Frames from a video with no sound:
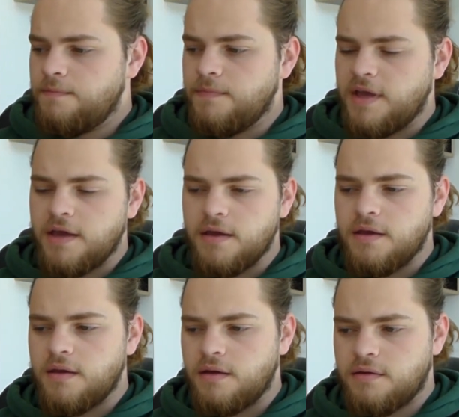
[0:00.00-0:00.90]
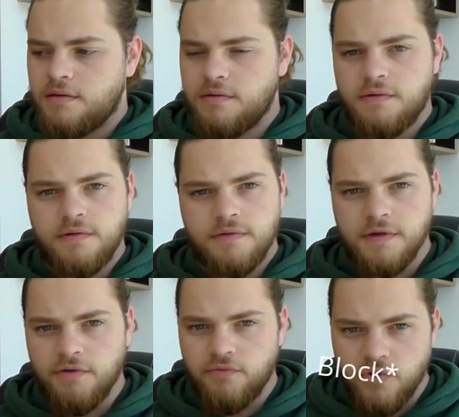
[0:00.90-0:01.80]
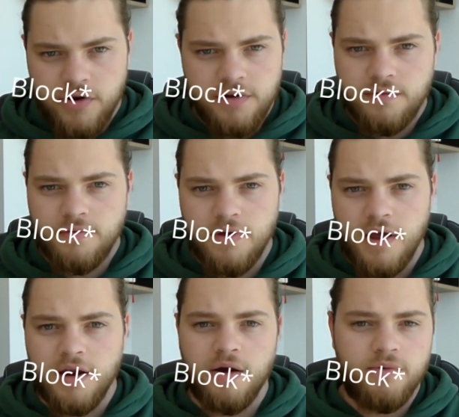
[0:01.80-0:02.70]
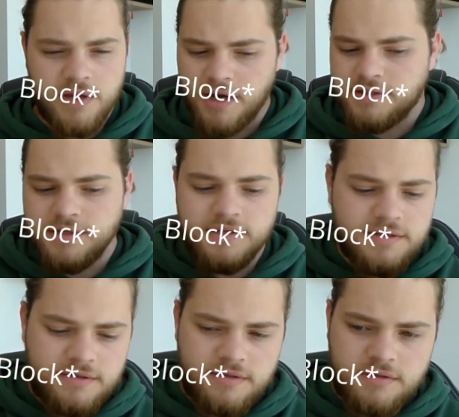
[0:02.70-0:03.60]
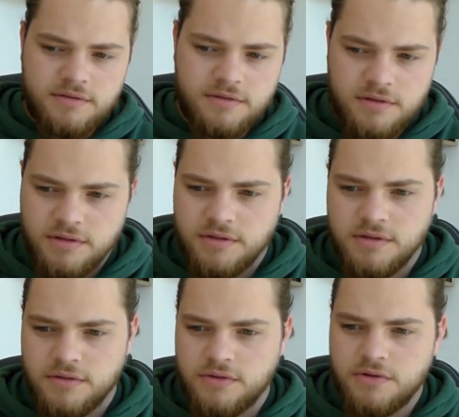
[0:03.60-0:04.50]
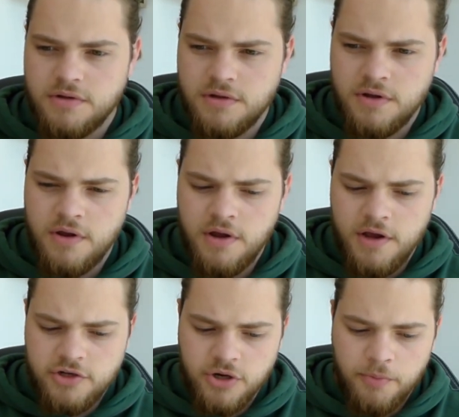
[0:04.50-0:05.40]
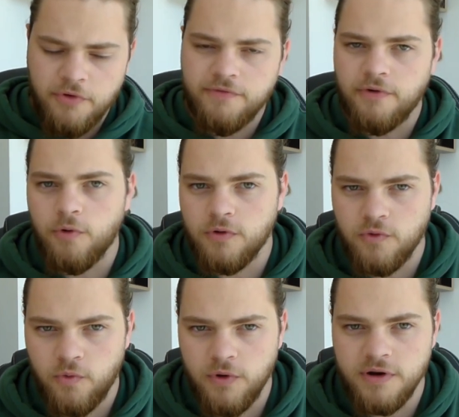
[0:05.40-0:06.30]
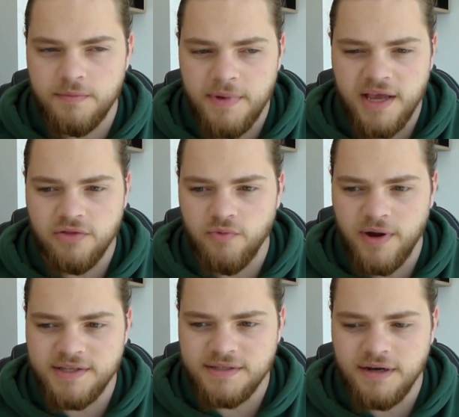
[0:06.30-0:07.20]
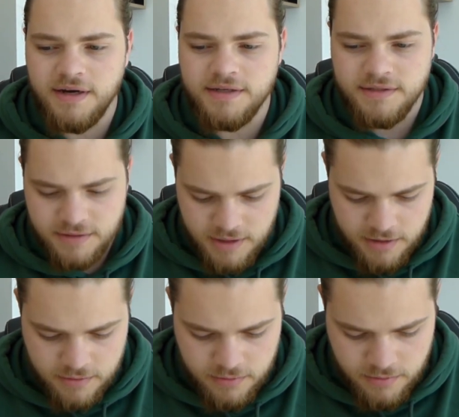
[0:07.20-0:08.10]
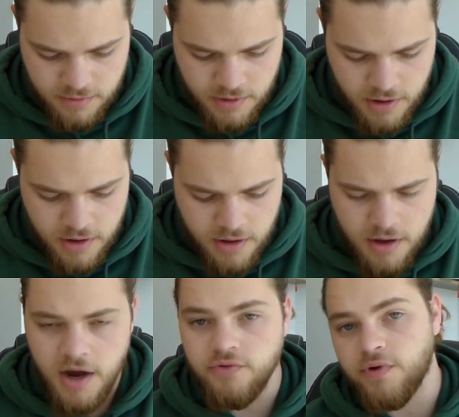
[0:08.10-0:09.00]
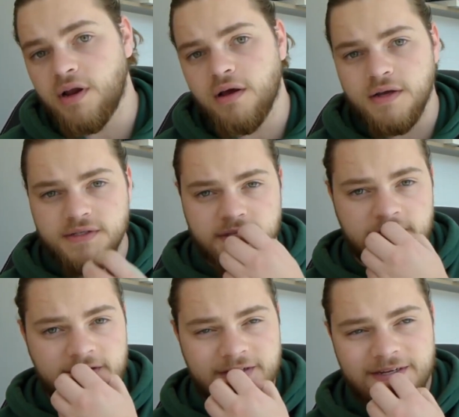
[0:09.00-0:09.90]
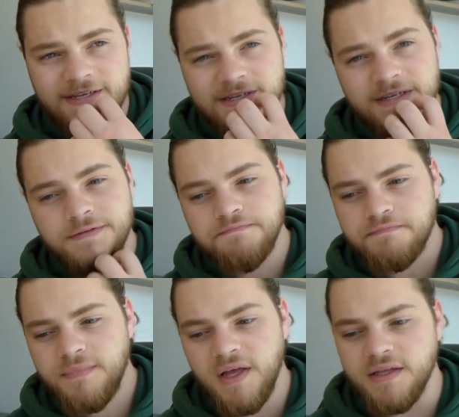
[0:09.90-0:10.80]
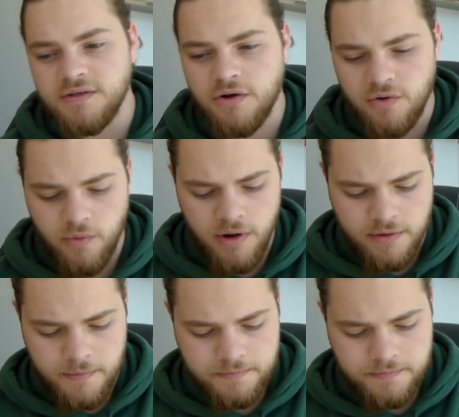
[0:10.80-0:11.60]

thing of wood, and I would cut it and chop off all the wood and make it the right size, and then I'd realize that it's not going to work